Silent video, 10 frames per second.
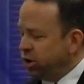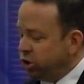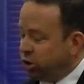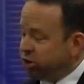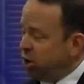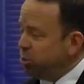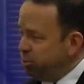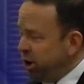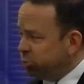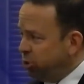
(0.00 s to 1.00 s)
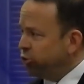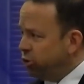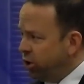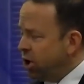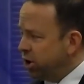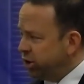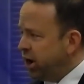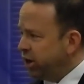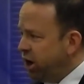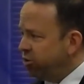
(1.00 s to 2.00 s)
shows up and makes personal
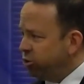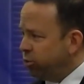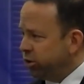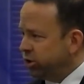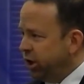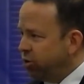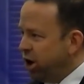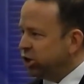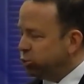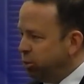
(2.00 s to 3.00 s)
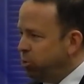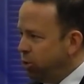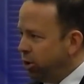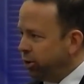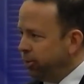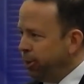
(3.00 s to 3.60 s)
contact afterwards and writes a report.